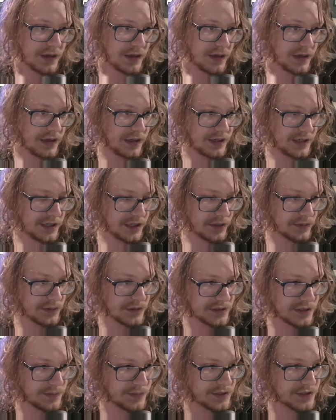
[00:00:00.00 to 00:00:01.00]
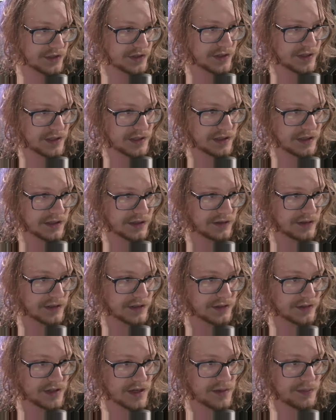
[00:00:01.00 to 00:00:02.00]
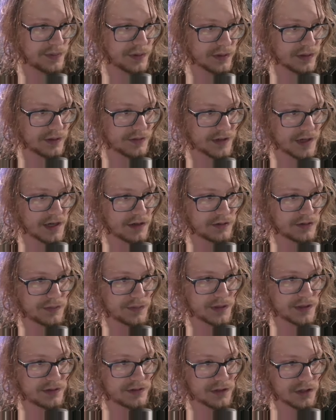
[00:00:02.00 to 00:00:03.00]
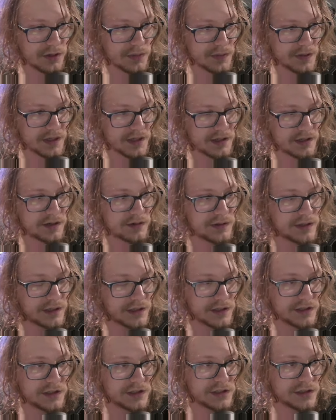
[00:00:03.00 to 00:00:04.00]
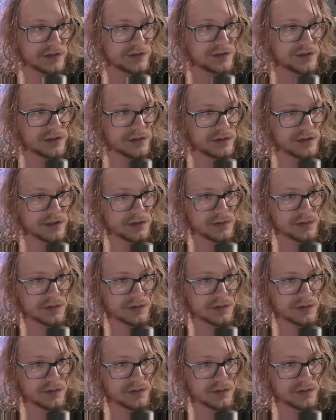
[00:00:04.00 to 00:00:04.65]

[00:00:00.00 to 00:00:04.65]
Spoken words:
And here we'll demonstrate another example of how we might terminate our recursion. So this one